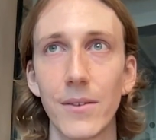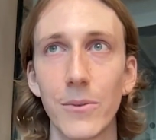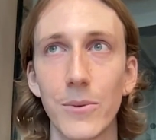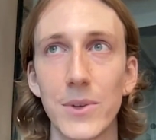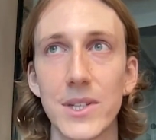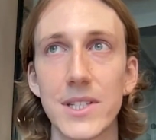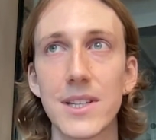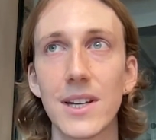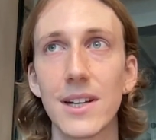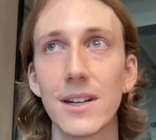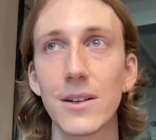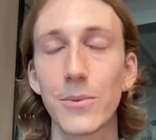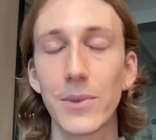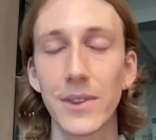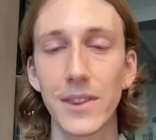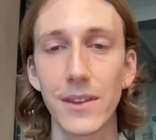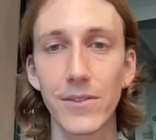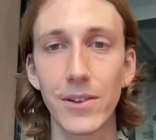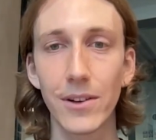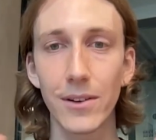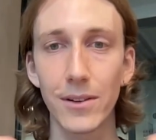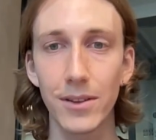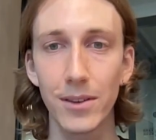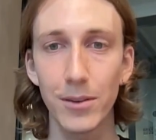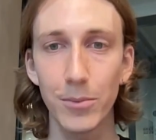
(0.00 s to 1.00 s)
we started with
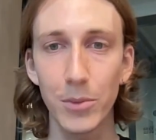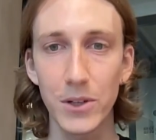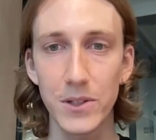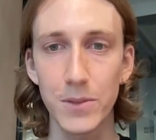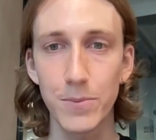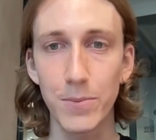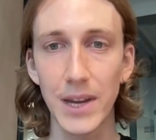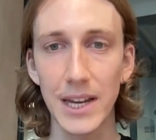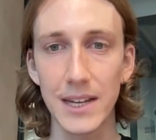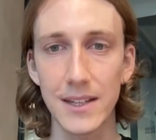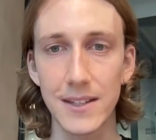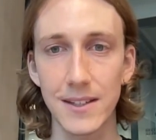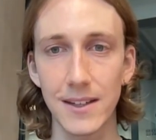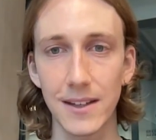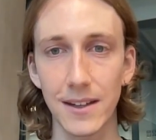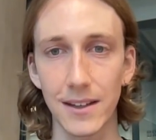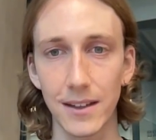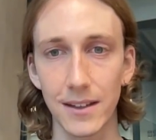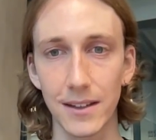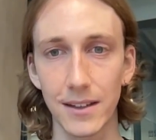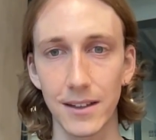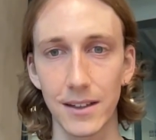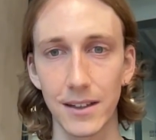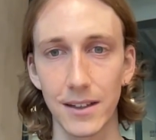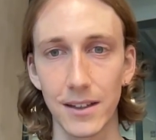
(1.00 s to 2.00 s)
the most
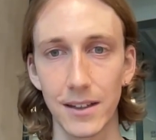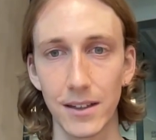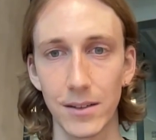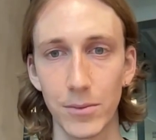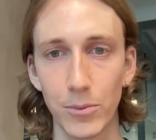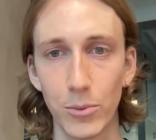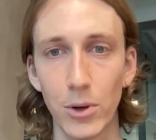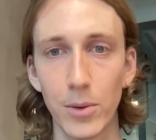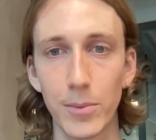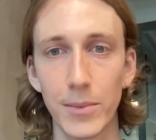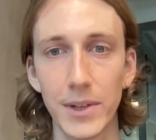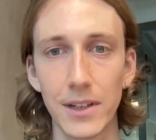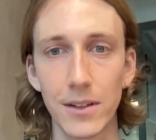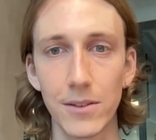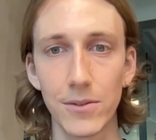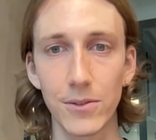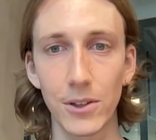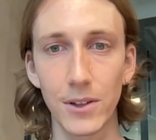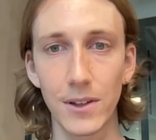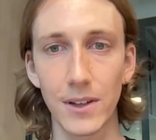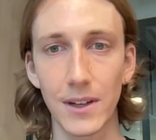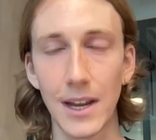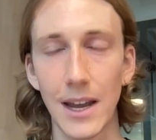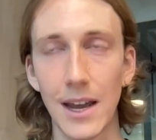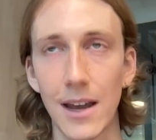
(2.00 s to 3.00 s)
basic primitive
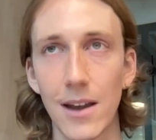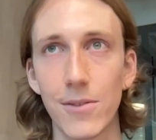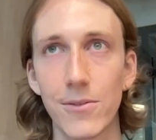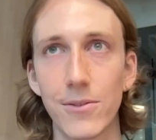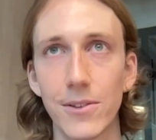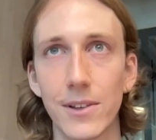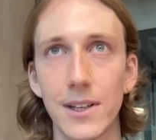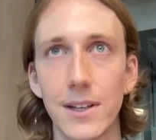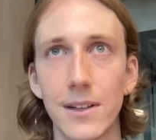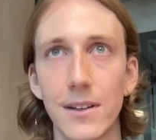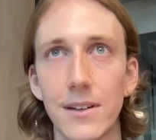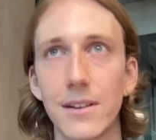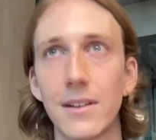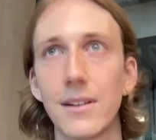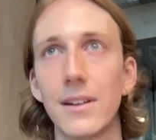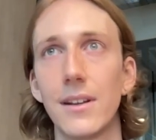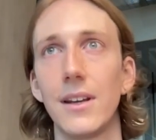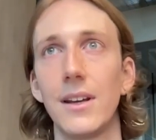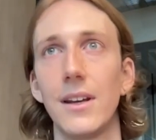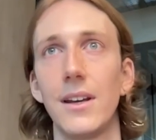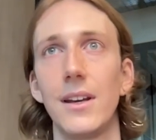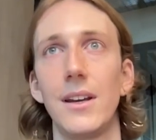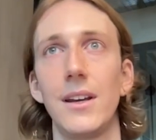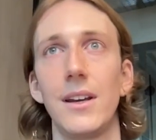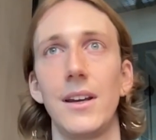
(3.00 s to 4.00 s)
you can have
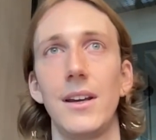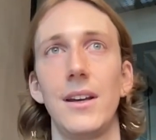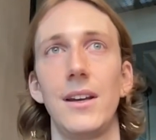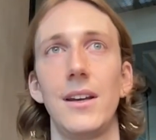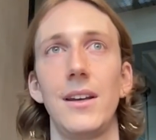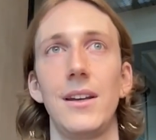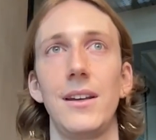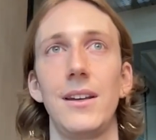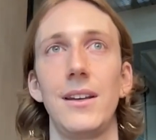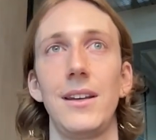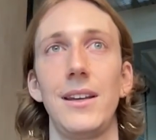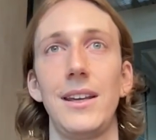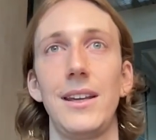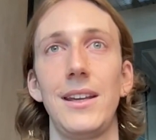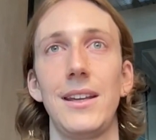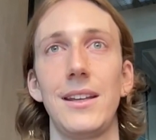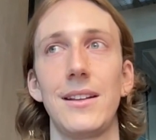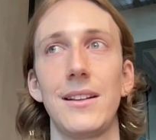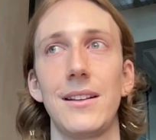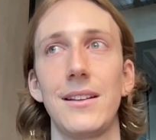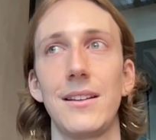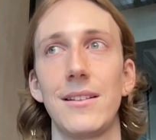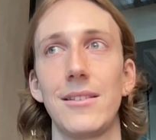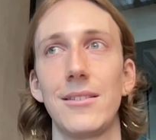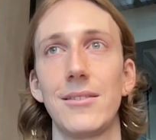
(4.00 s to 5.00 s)

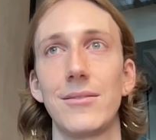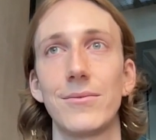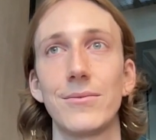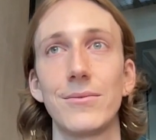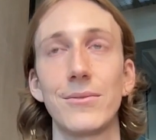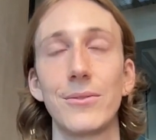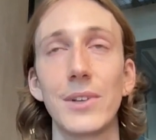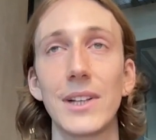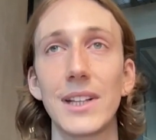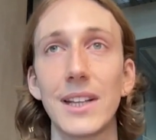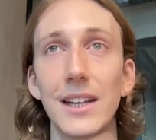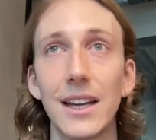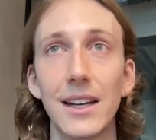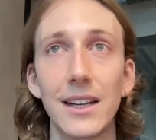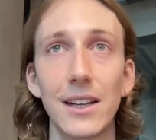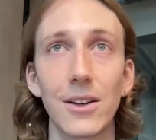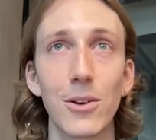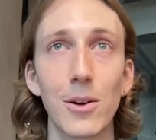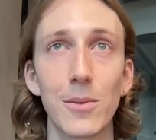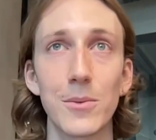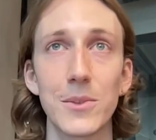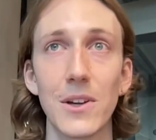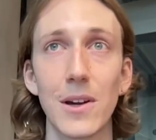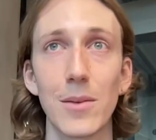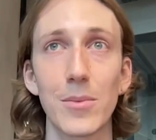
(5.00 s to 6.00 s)
in really any
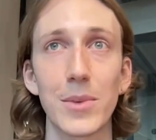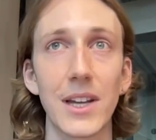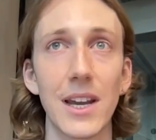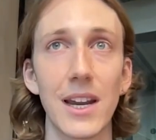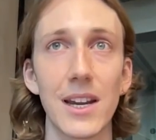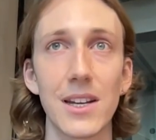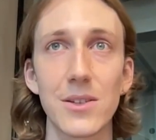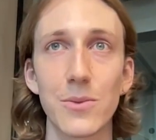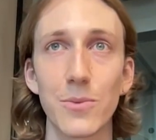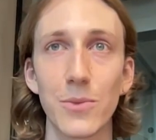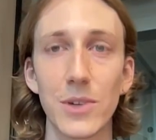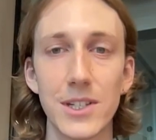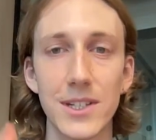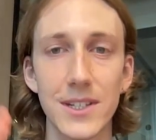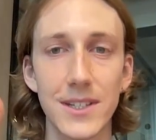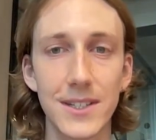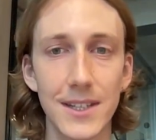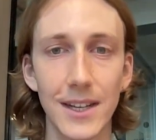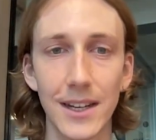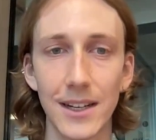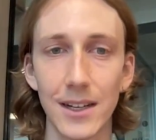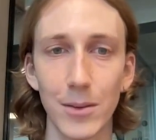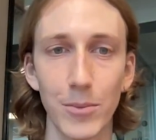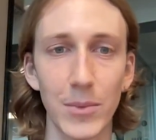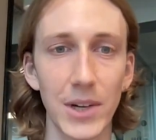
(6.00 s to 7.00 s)
crypto application, which is
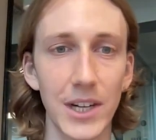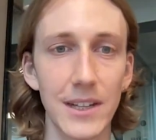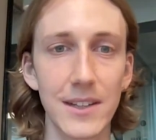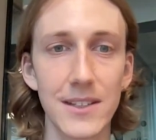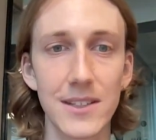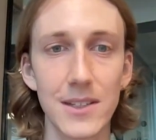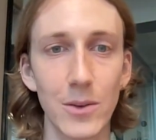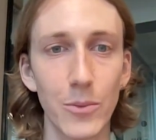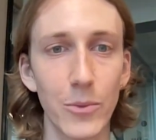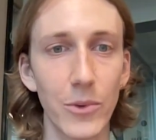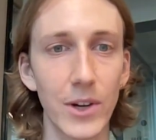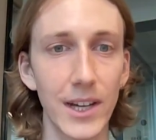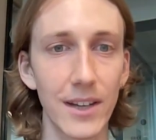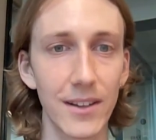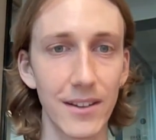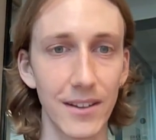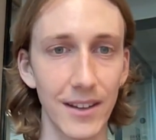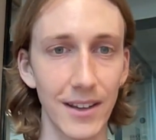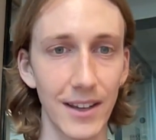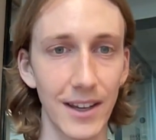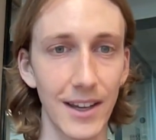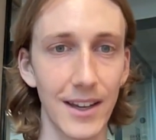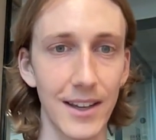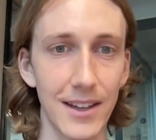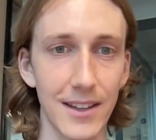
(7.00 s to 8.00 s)
sending money somewhere.
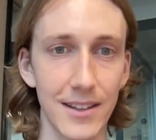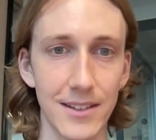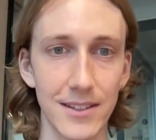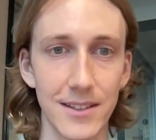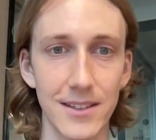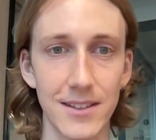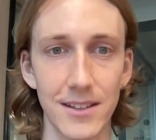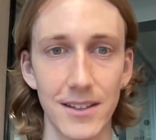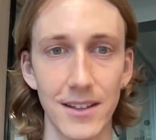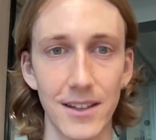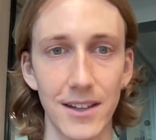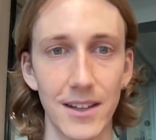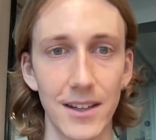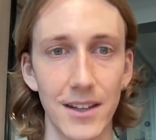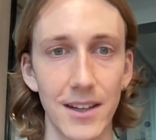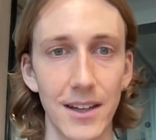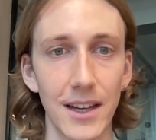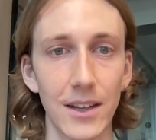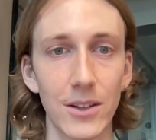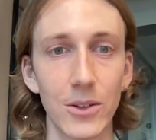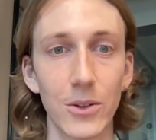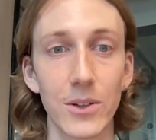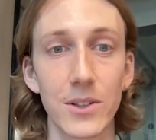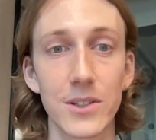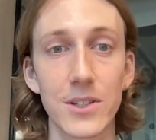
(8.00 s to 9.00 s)
And
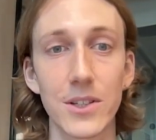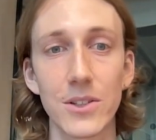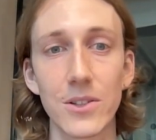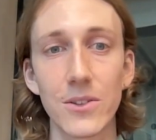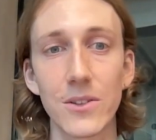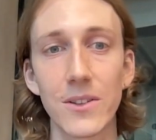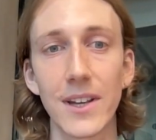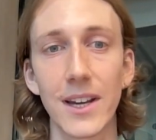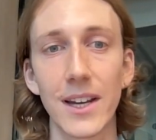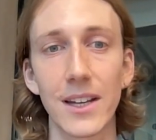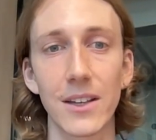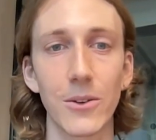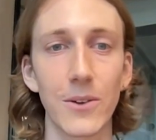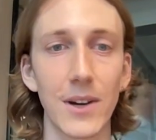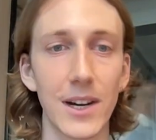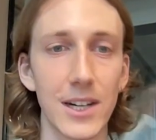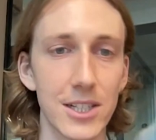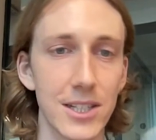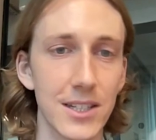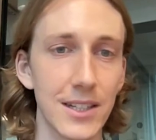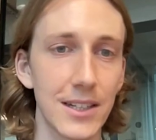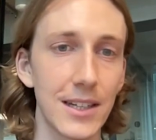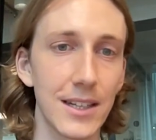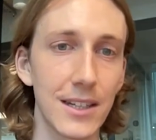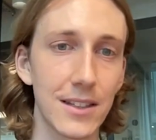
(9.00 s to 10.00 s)
in order to do that, you
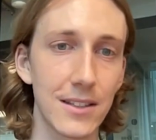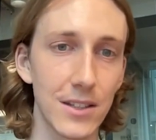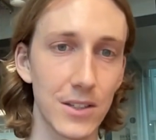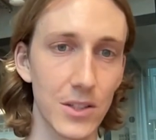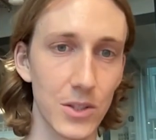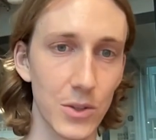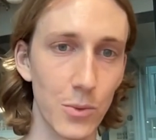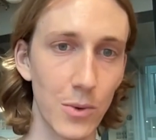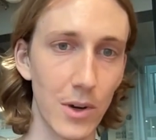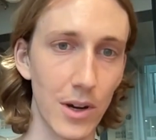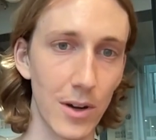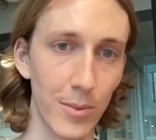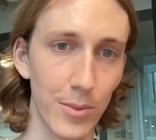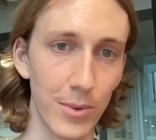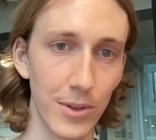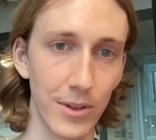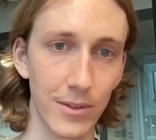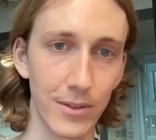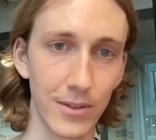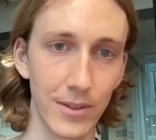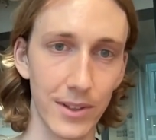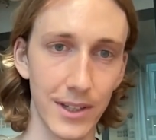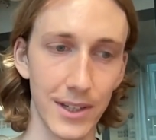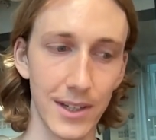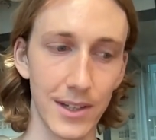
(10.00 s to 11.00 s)
actually need to swap.
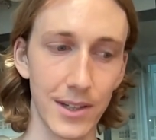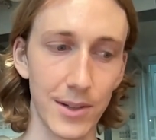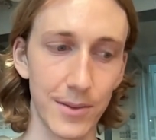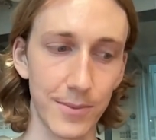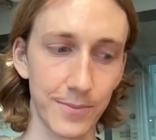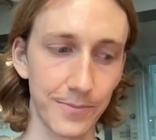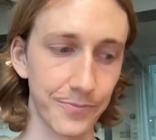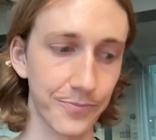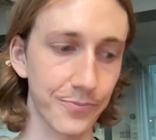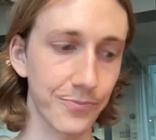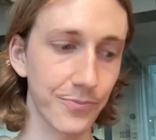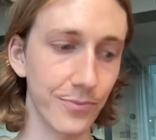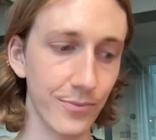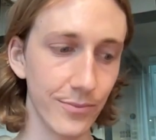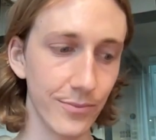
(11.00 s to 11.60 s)
And